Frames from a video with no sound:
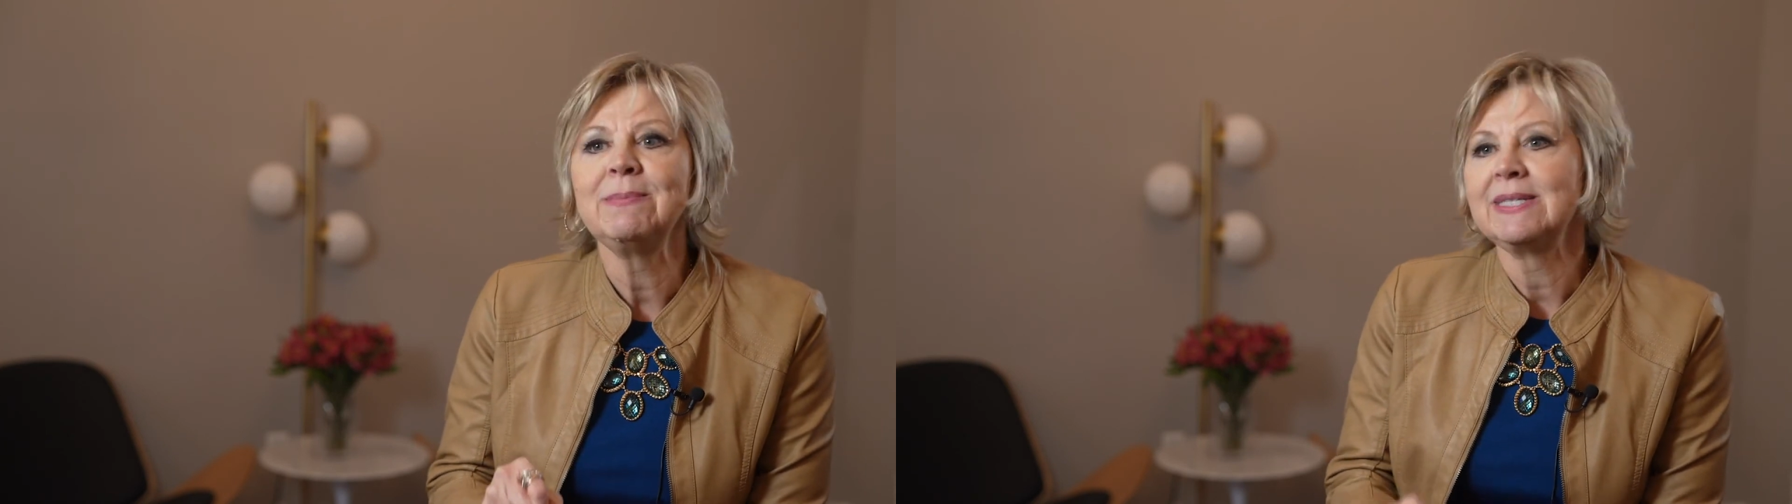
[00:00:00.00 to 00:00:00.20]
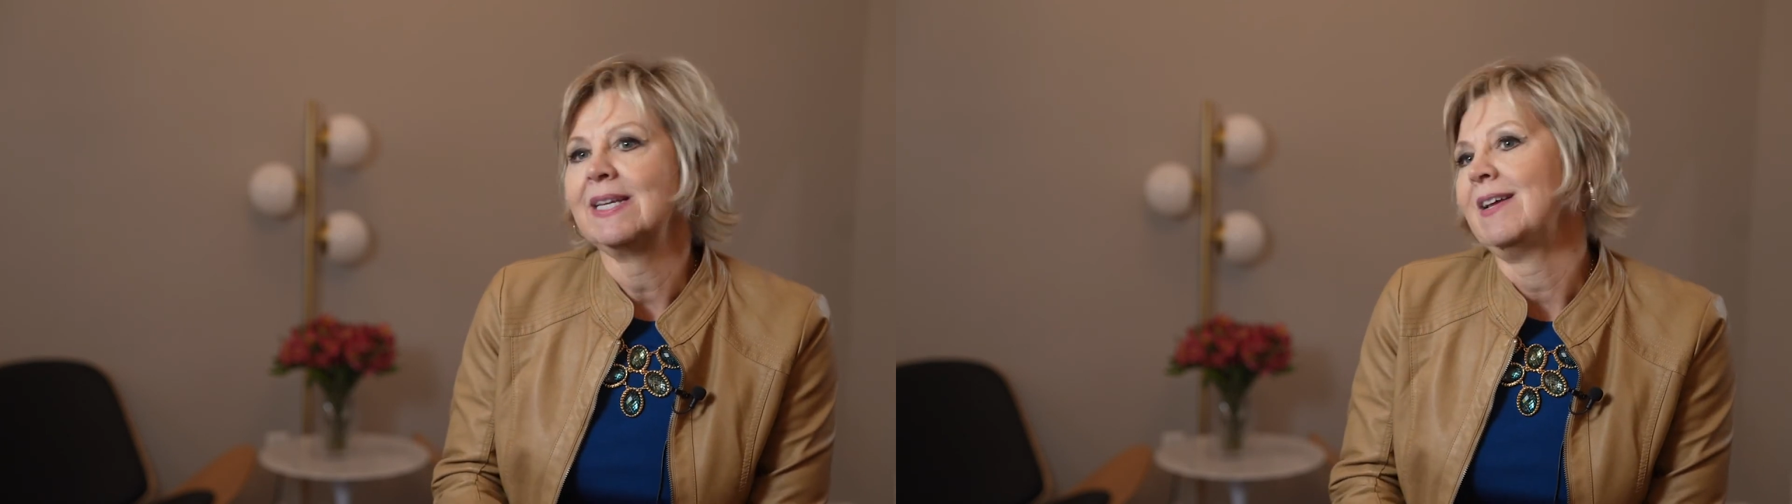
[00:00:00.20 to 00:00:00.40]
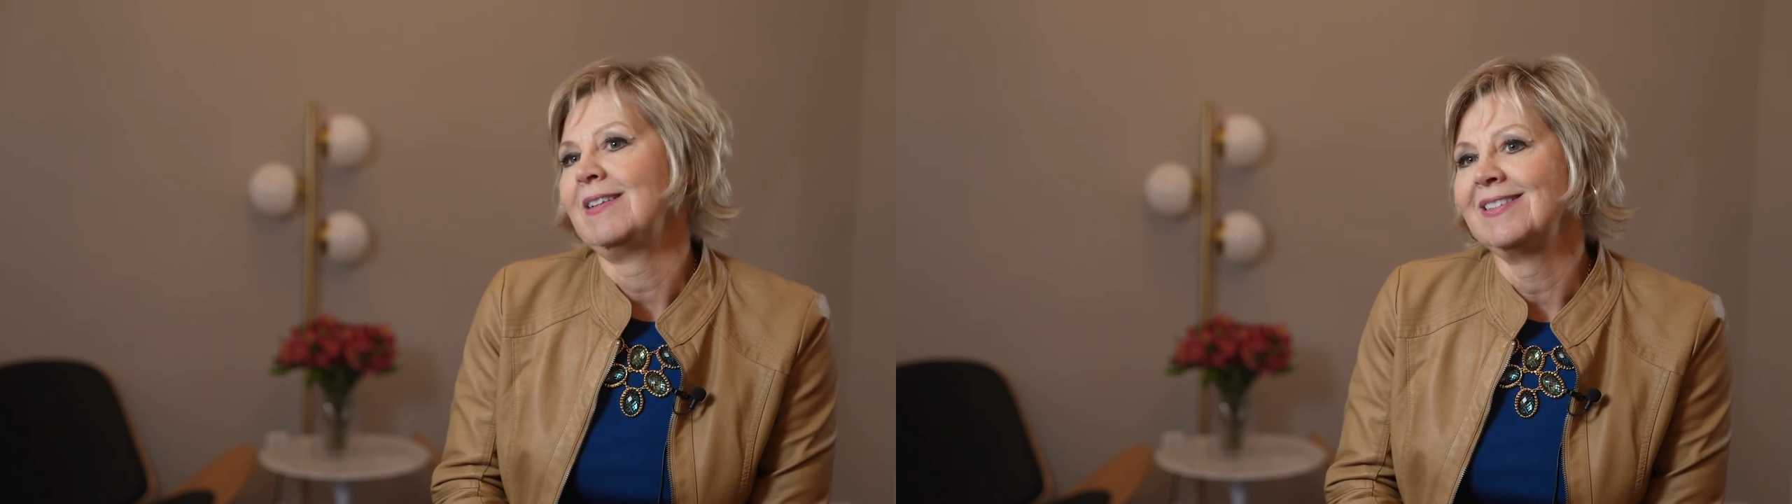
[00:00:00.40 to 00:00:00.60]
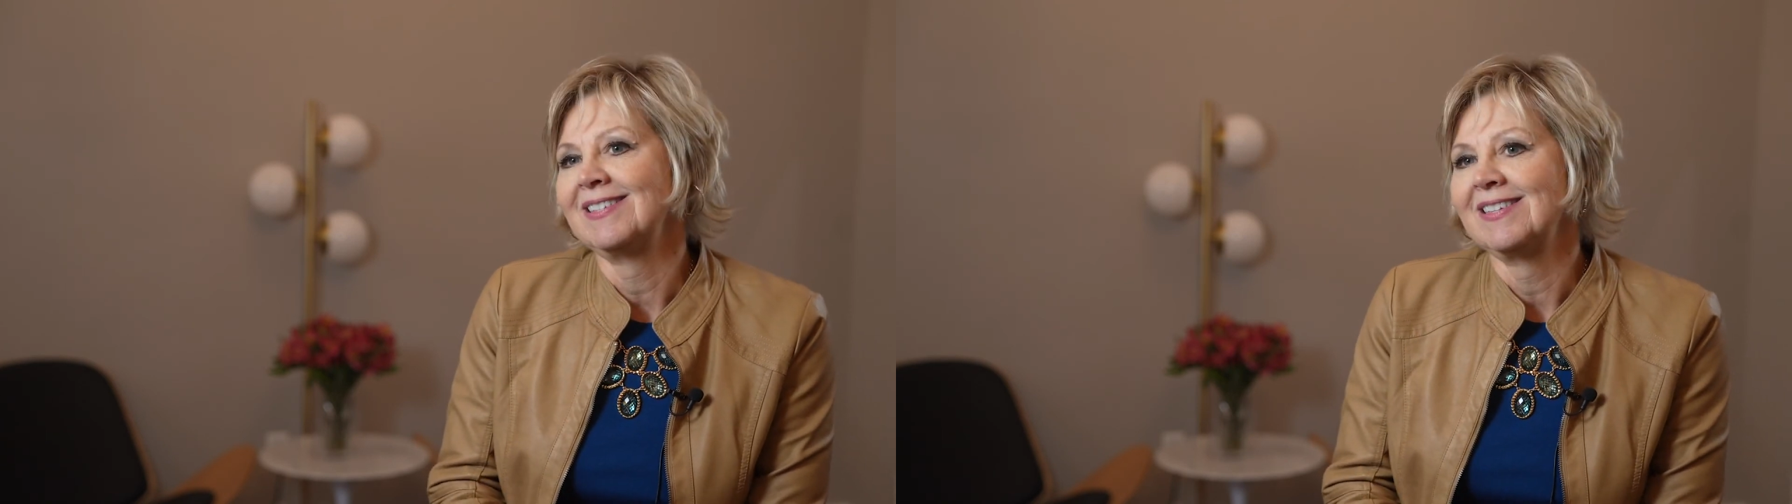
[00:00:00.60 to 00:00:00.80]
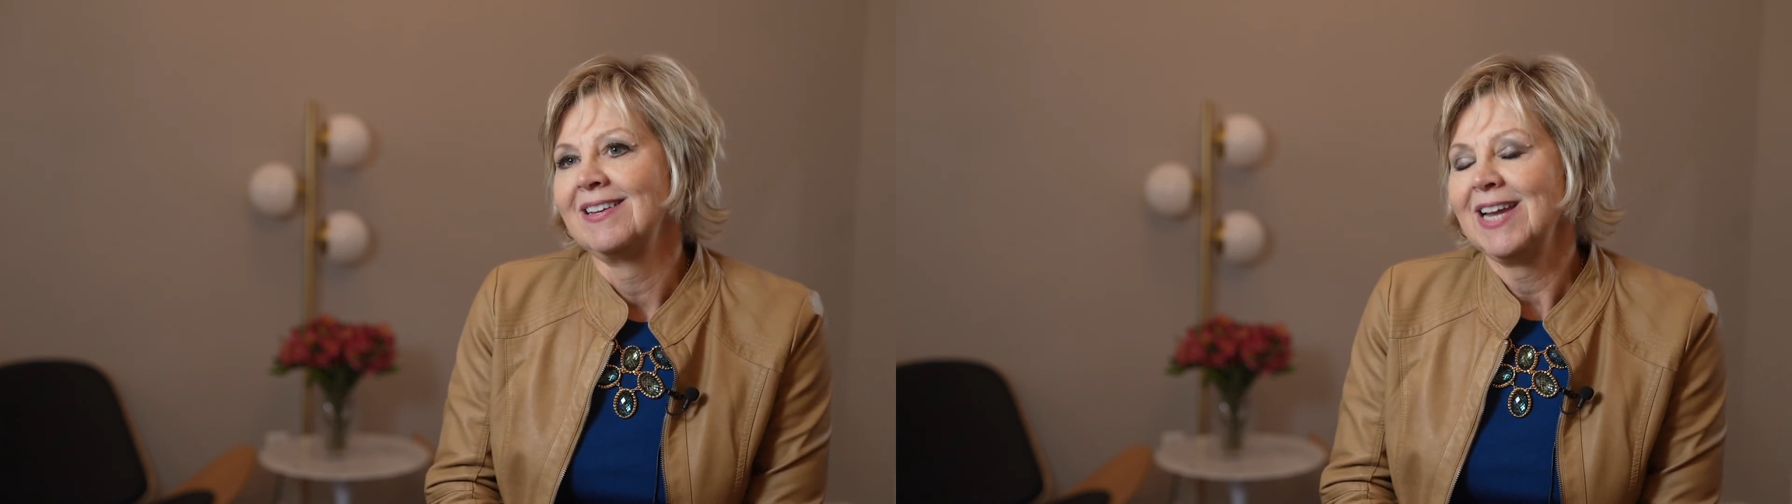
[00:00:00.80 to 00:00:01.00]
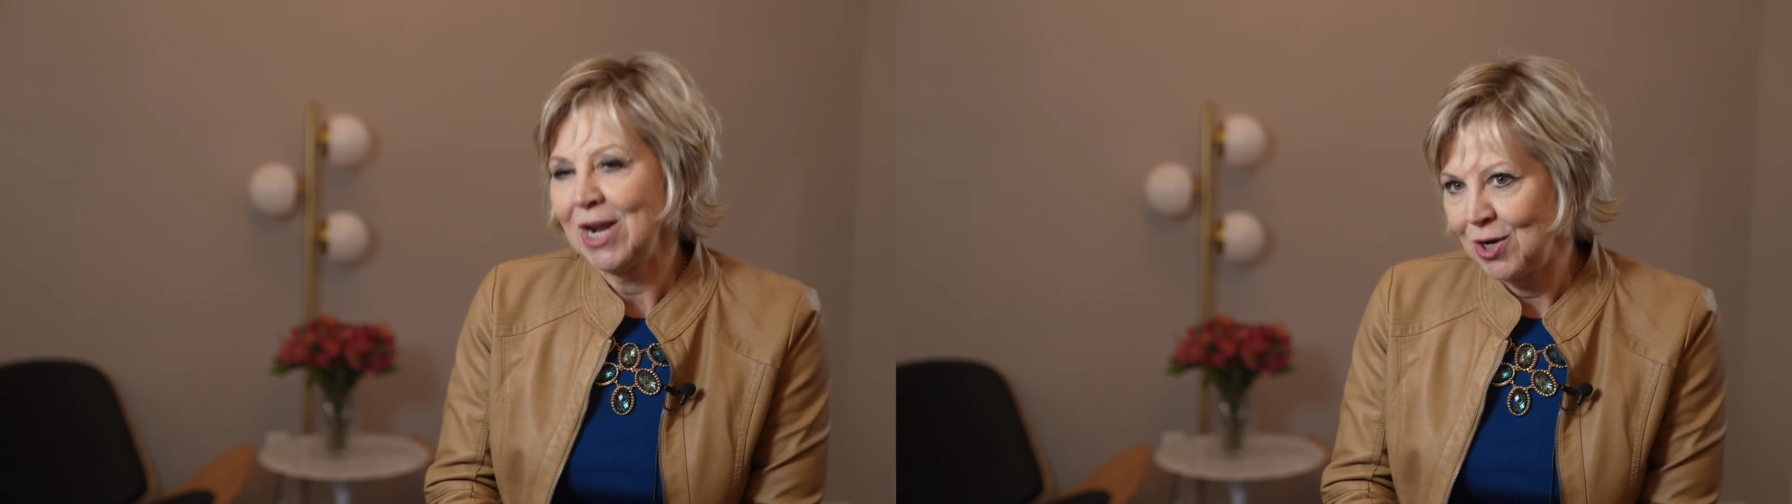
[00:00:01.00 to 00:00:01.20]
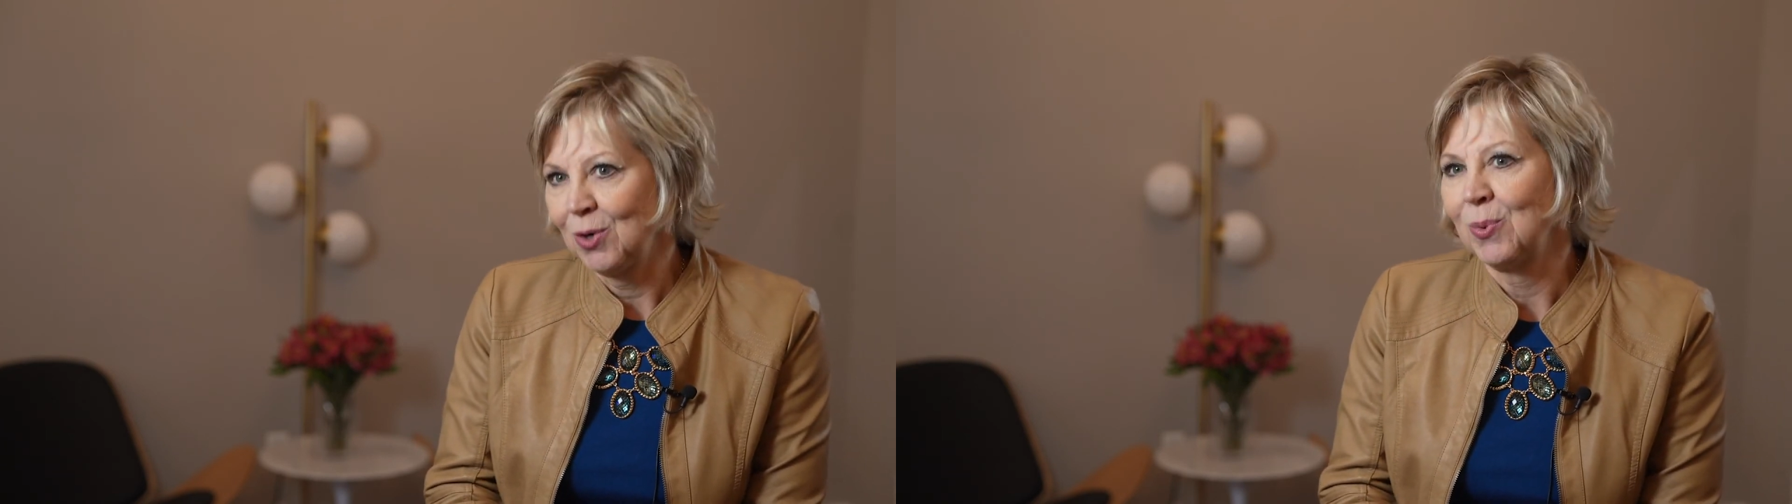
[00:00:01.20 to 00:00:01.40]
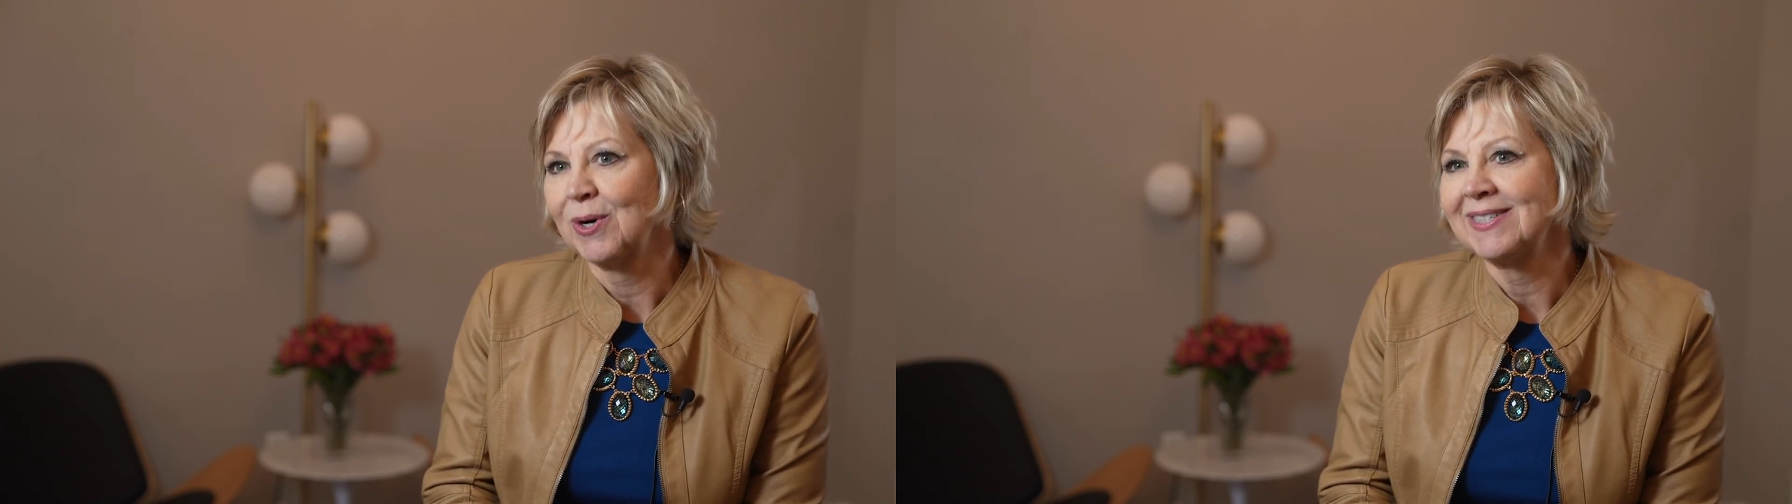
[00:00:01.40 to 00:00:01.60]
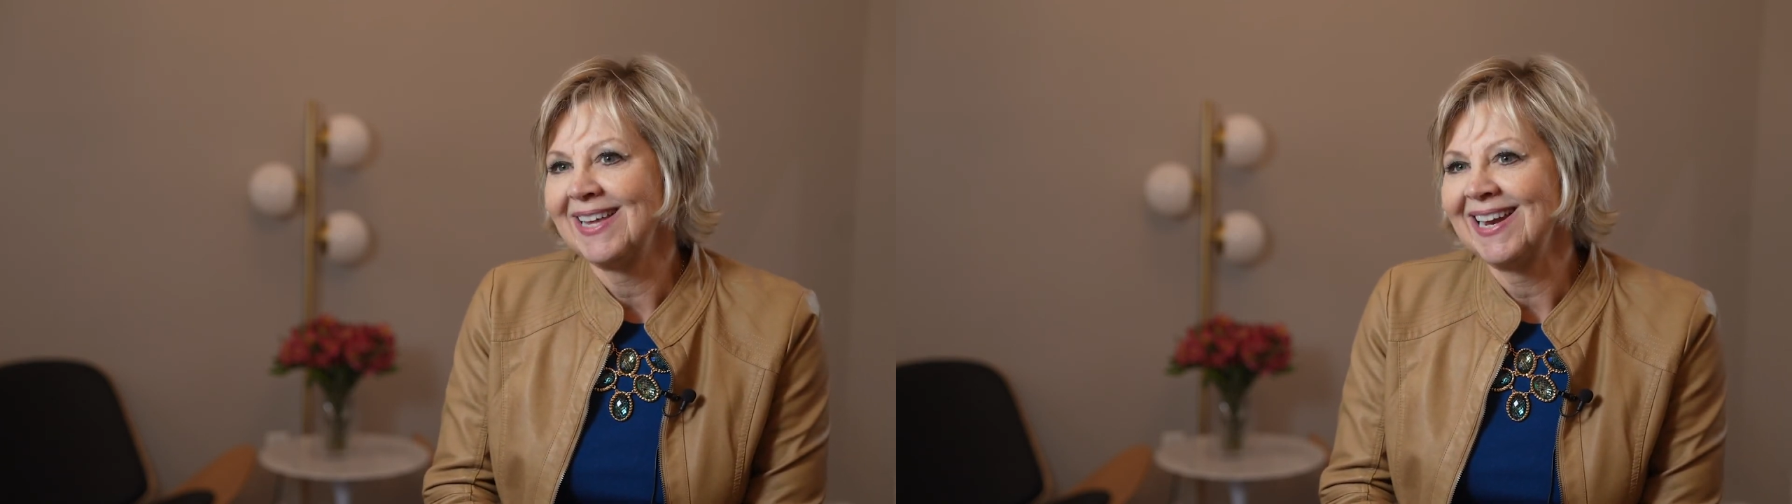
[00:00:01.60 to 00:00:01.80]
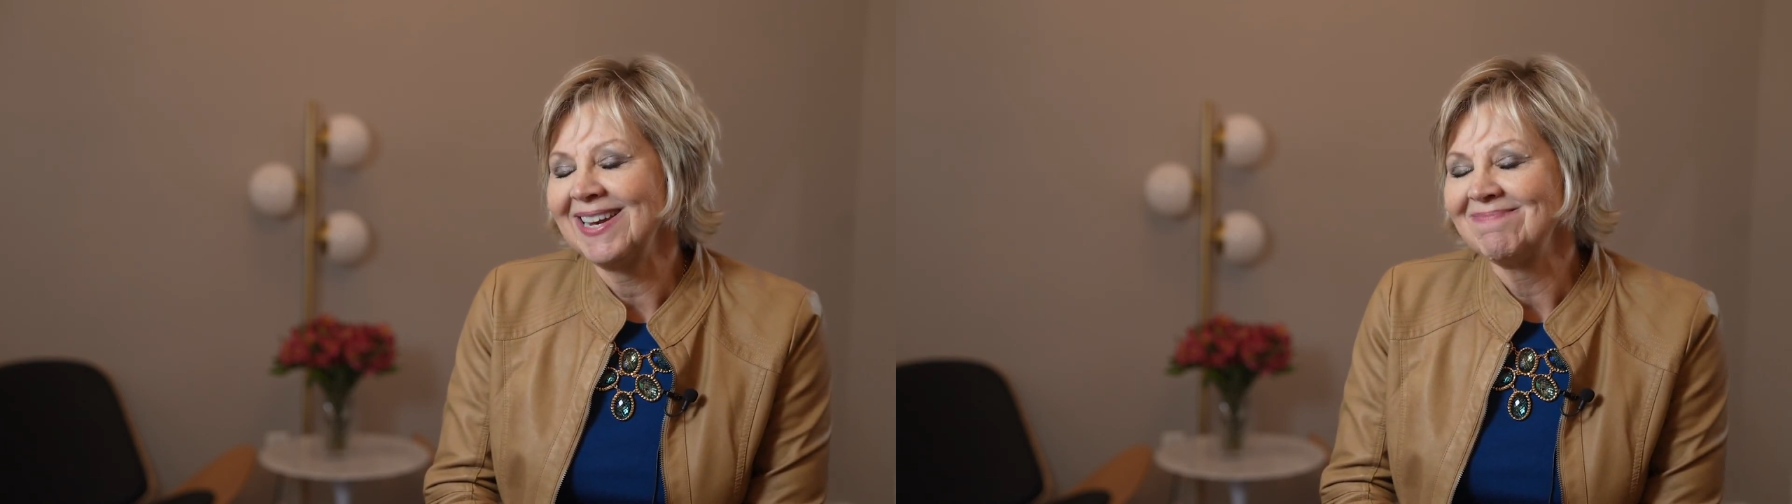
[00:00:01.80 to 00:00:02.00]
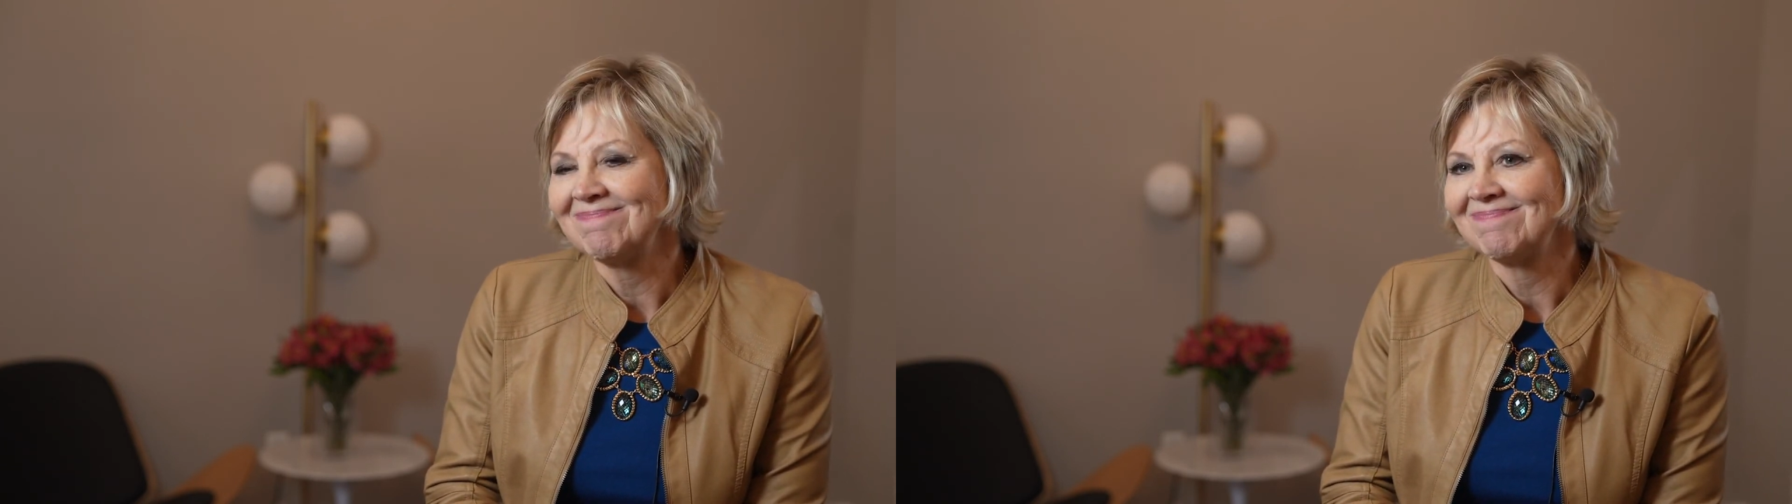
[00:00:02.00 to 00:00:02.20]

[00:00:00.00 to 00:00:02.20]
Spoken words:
skills in your work setting.